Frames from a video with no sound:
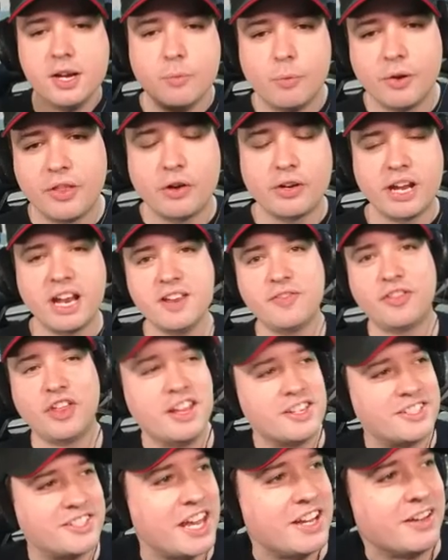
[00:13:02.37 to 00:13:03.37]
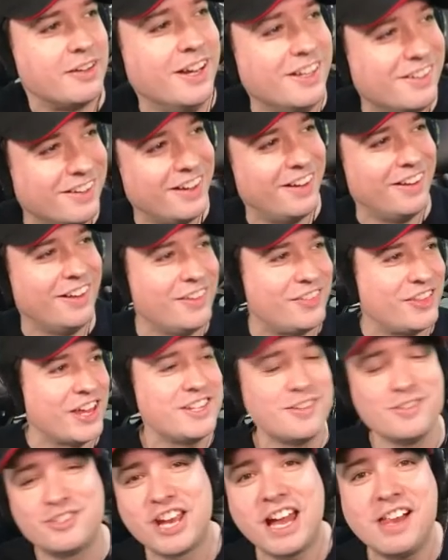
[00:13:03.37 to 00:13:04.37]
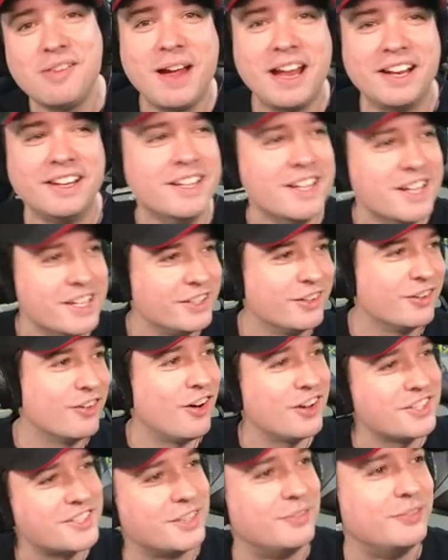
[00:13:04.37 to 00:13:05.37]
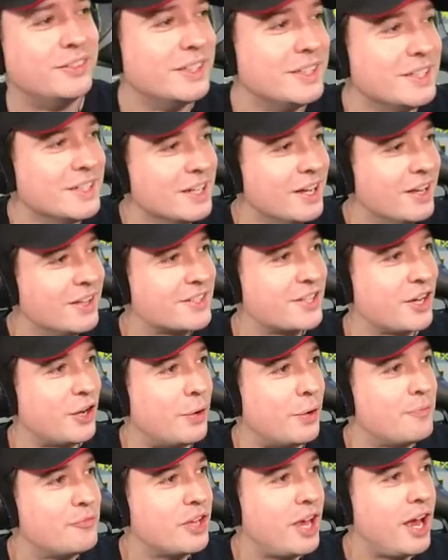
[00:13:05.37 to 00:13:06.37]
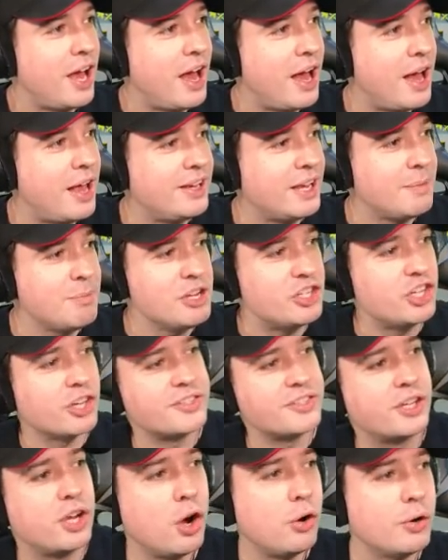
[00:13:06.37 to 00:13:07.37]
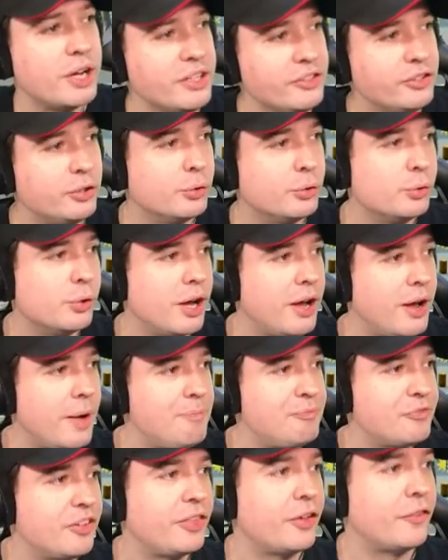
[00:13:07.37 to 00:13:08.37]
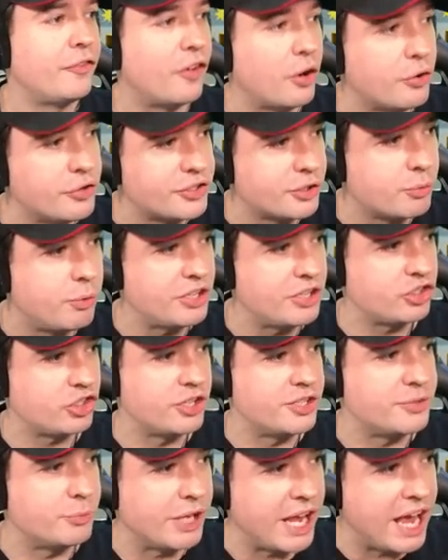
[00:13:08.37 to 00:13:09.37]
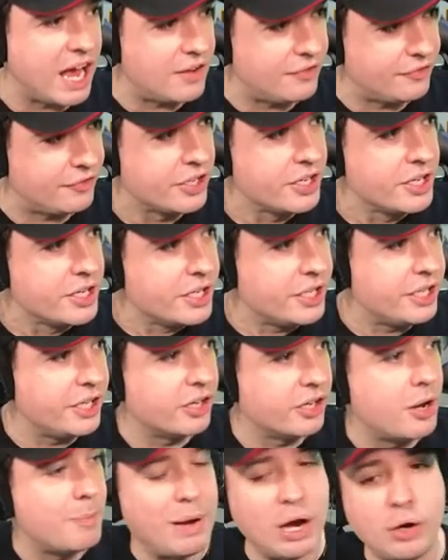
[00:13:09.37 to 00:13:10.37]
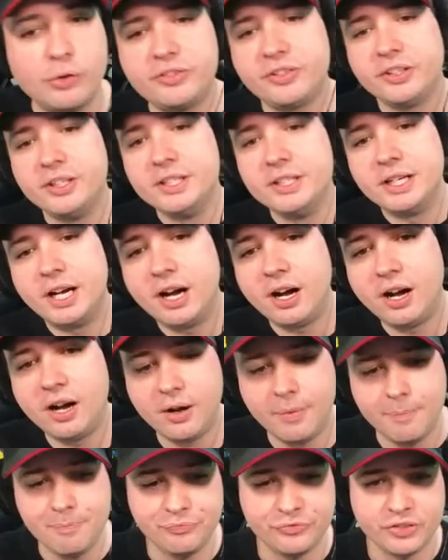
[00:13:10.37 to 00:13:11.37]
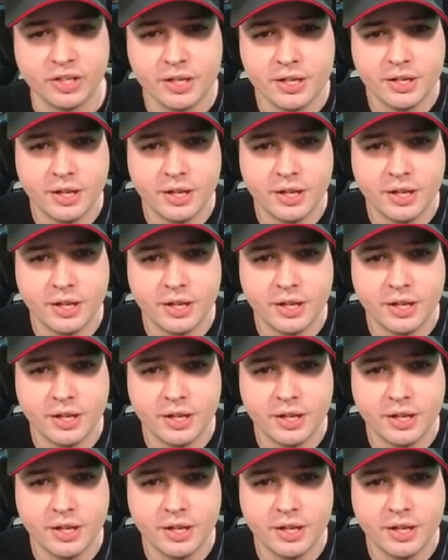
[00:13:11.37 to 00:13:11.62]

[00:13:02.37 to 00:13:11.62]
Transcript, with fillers: without anything said. Thank you, Jail, man. You're awesome. So, let me just go into the first question we have here about the